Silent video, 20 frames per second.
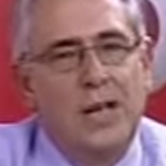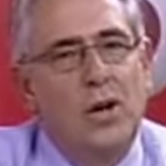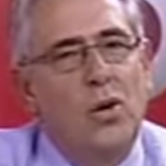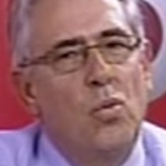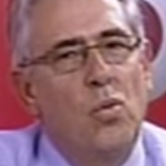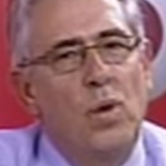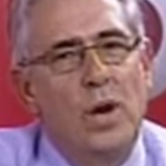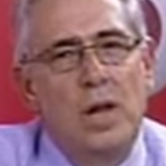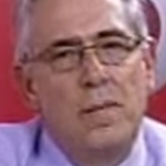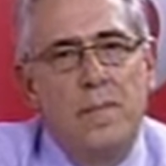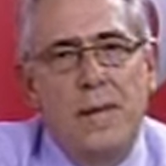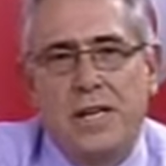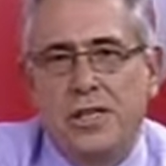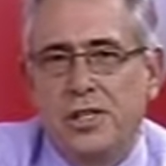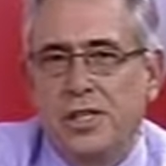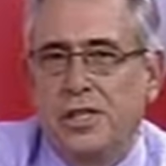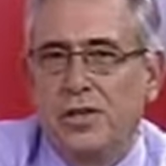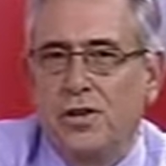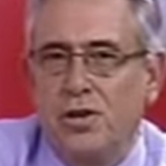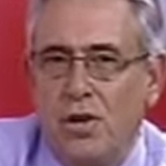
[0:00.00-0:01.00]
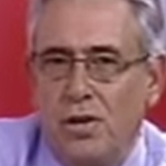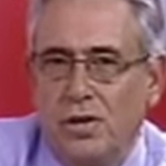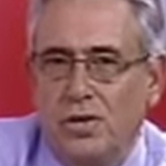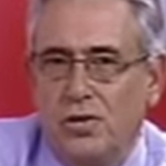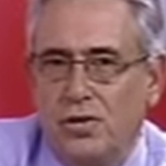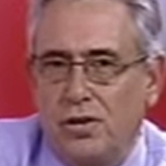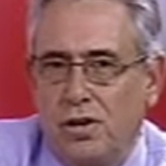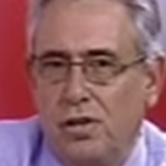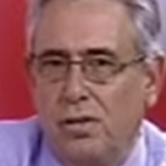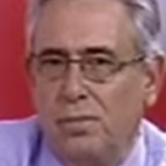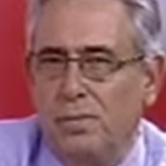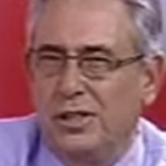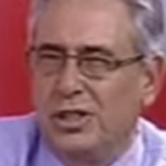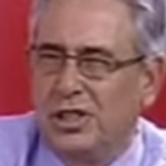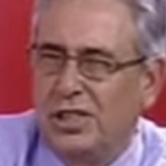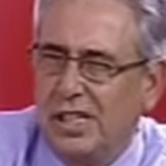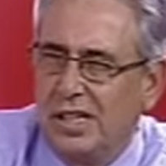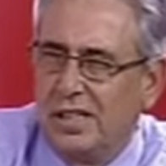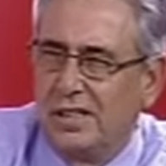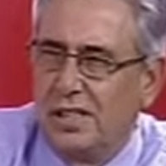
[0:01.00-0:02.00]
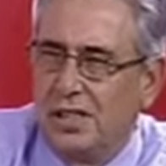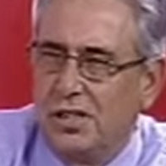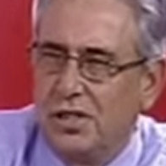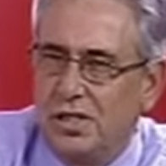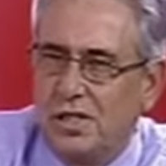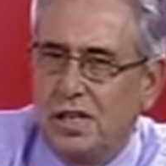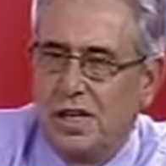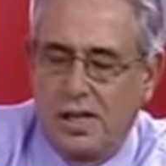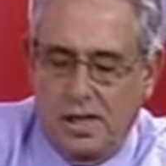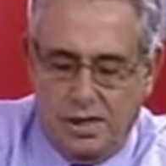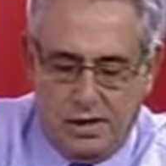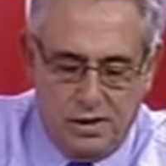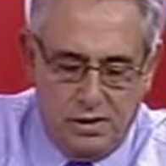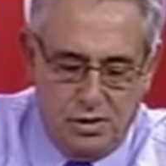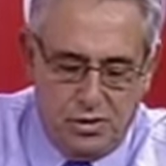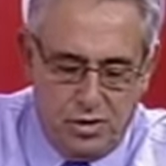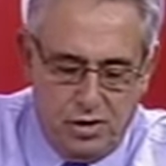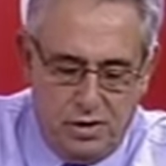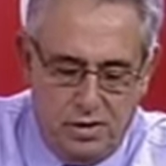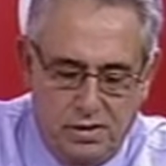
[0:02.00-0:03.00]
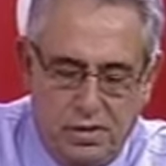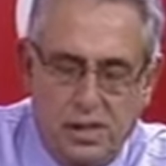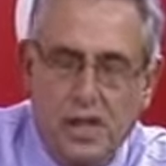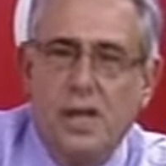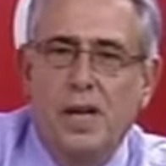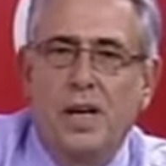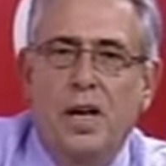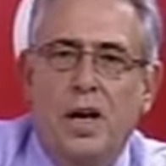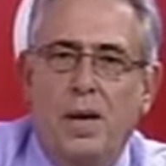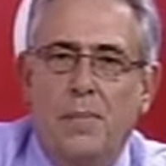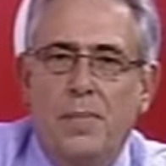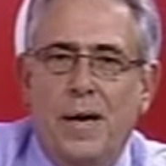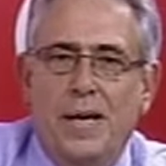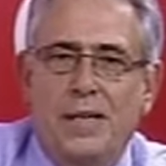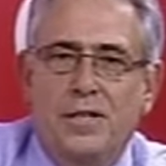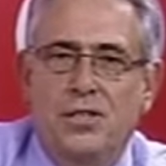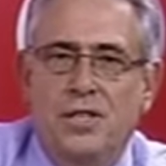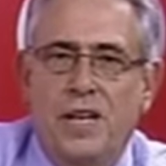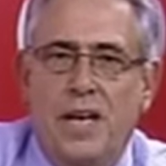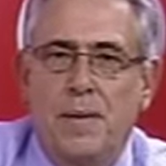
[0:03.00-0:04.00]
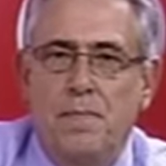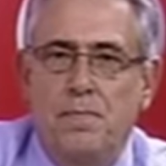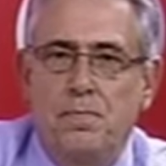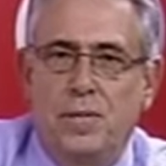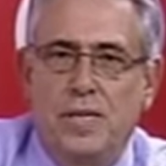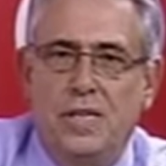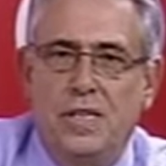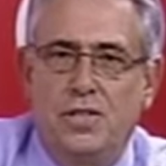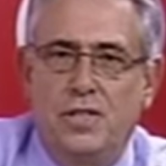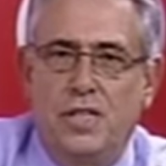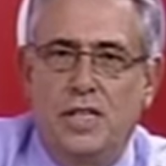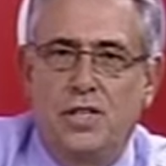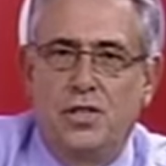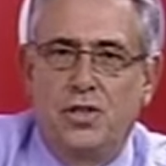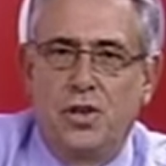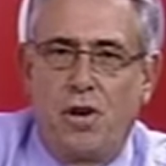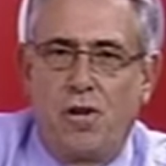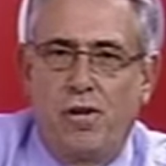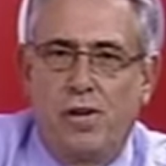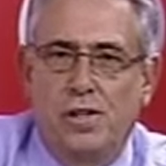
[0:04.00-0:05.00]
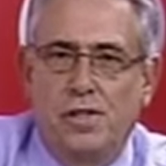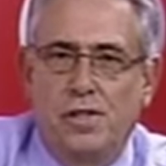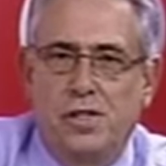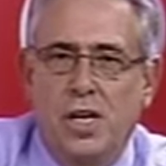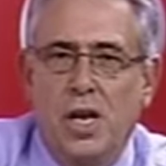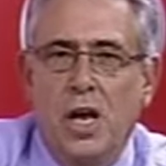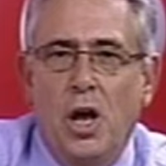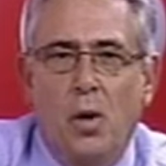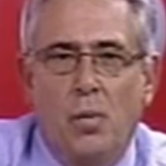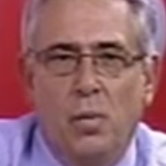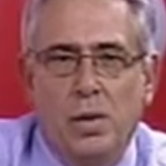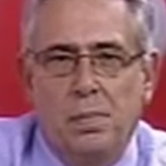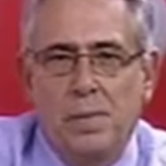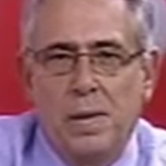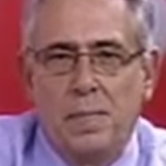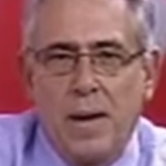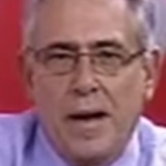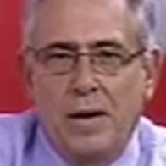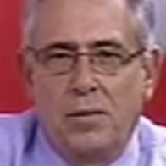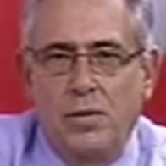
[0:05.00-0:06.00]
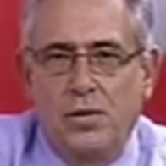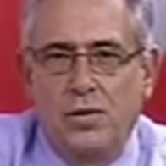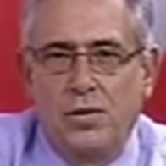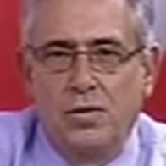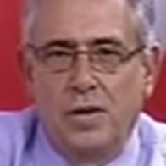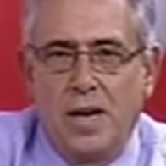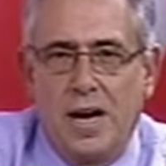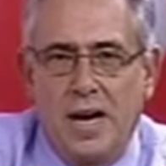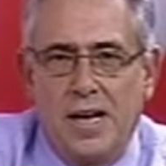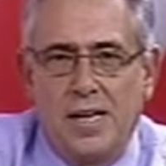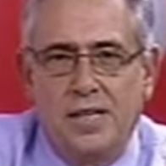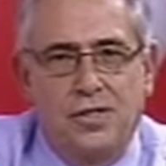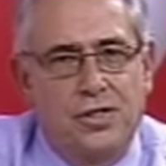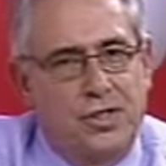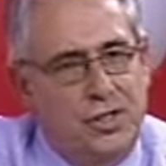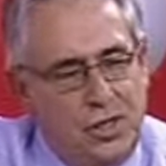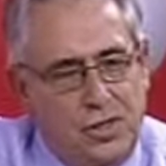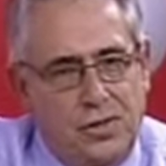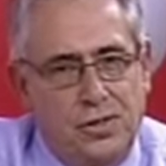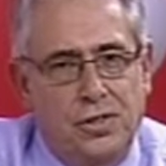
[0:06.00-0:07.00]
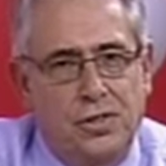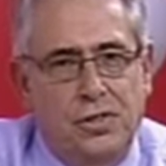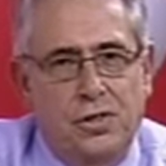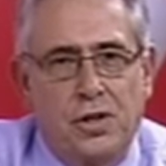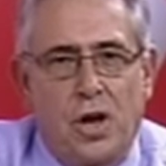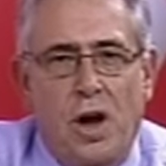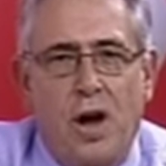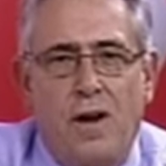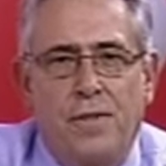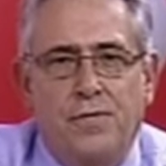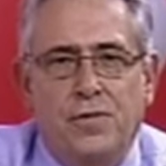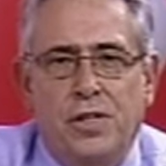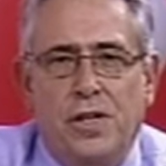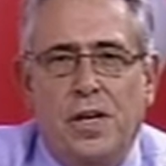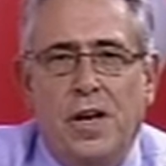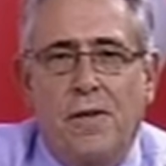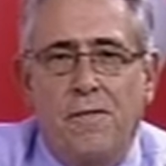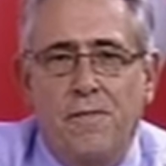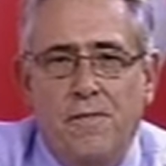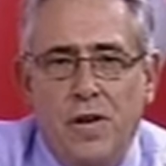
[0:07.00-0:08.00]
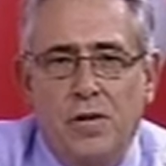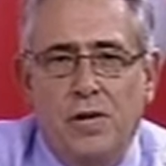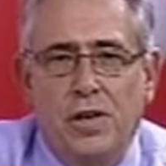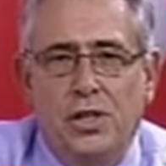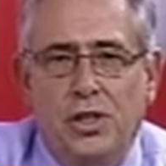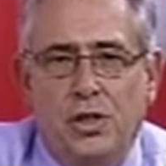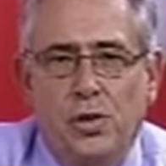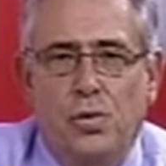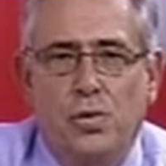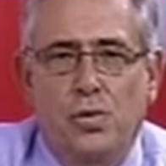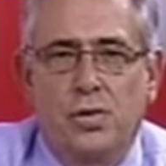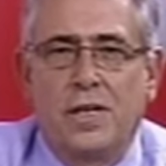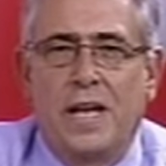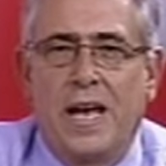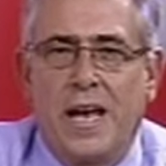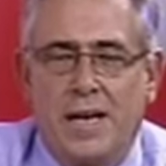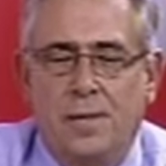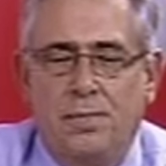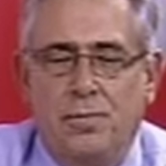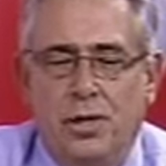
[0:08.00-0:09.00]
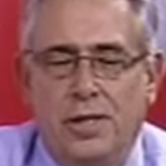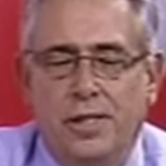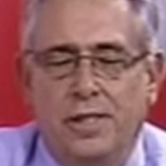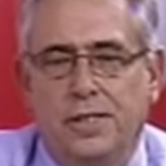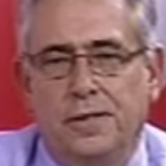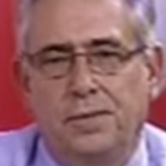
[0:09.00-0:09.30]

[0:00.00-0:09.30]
Willow Magic not so, but Sheldon just a little concerned about Zambezi Torrent. We'll be back with you guys just after a very short ad break.